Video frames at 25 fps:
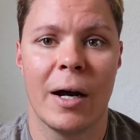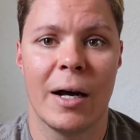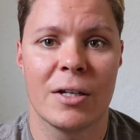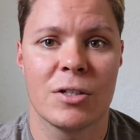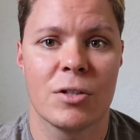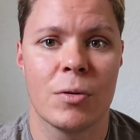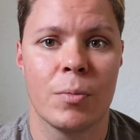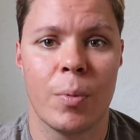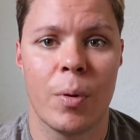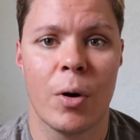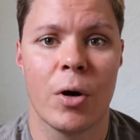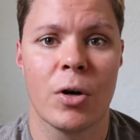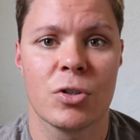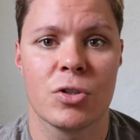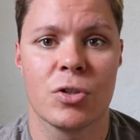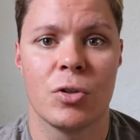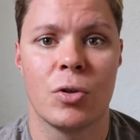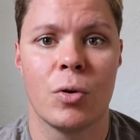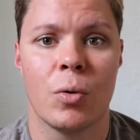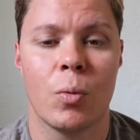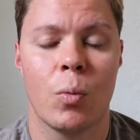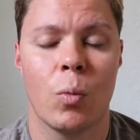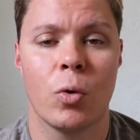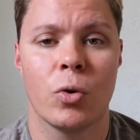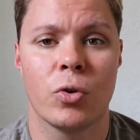as a
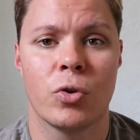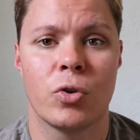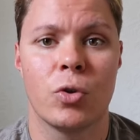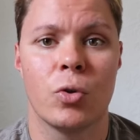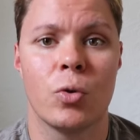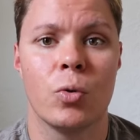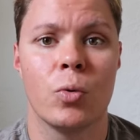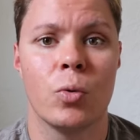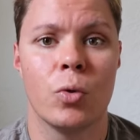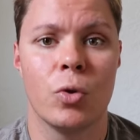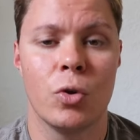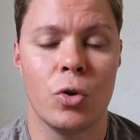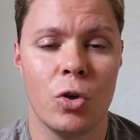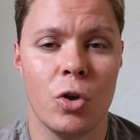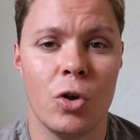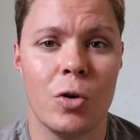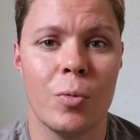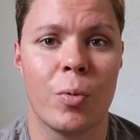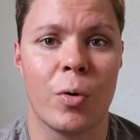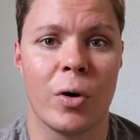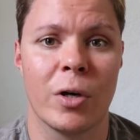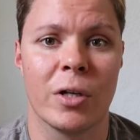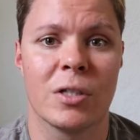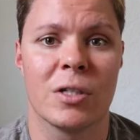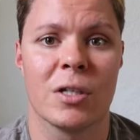person, what do you
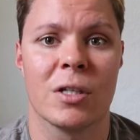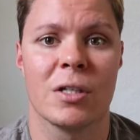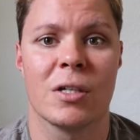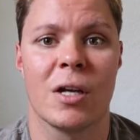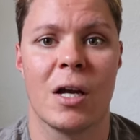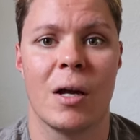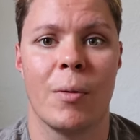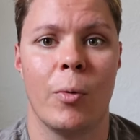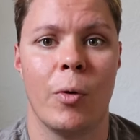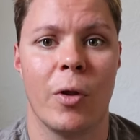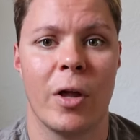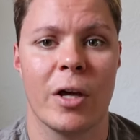bring to the table?